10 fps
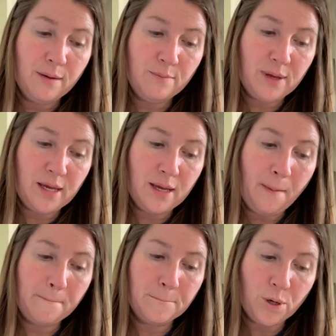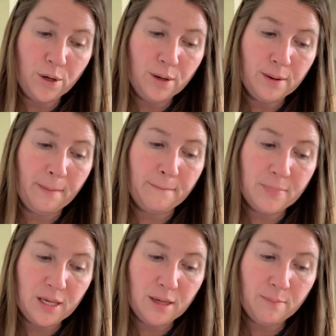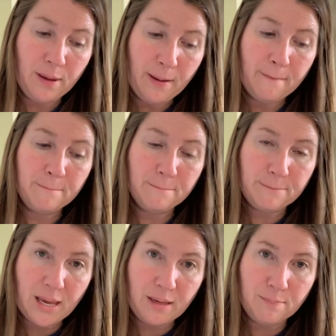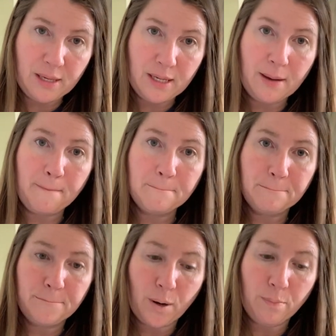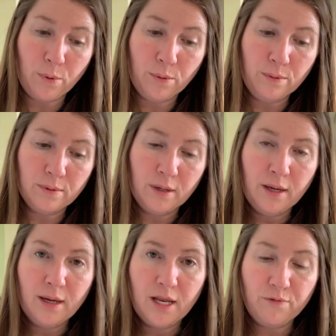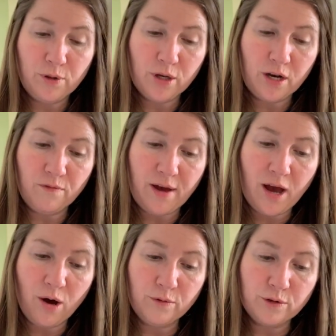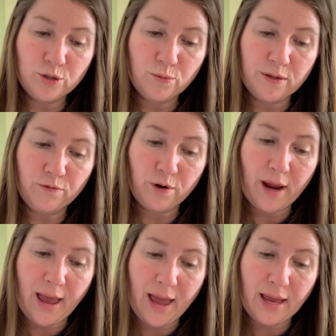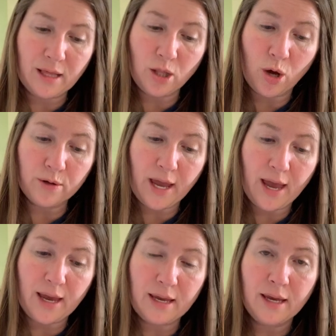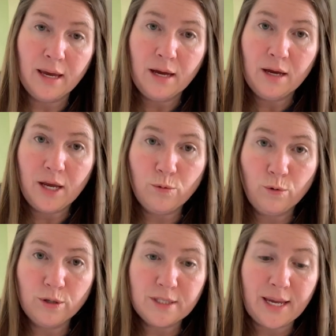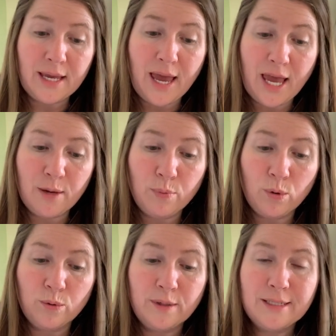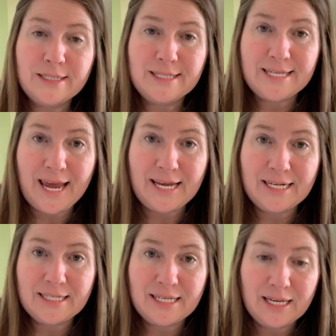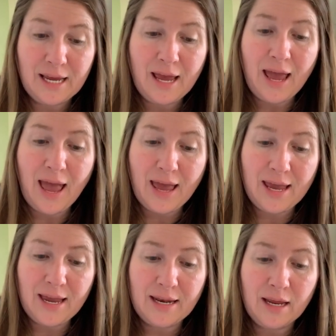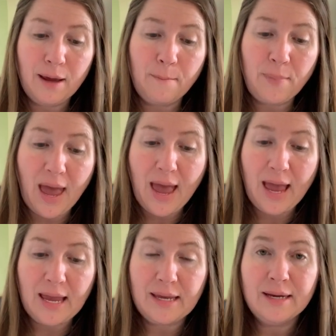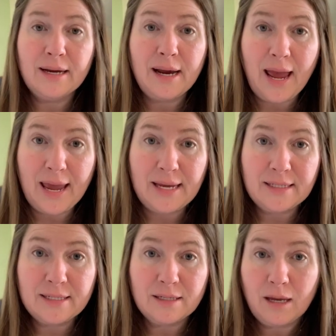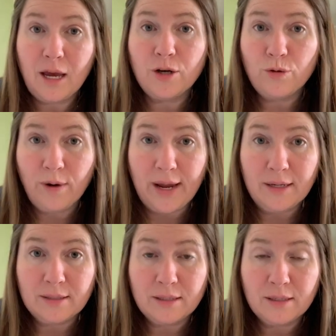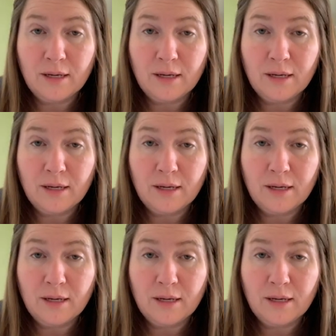B, B, bib, baby, bubble. And if we look at a vowel, there's one for A, long A, in words like able, date, aid, pay, ate, and great.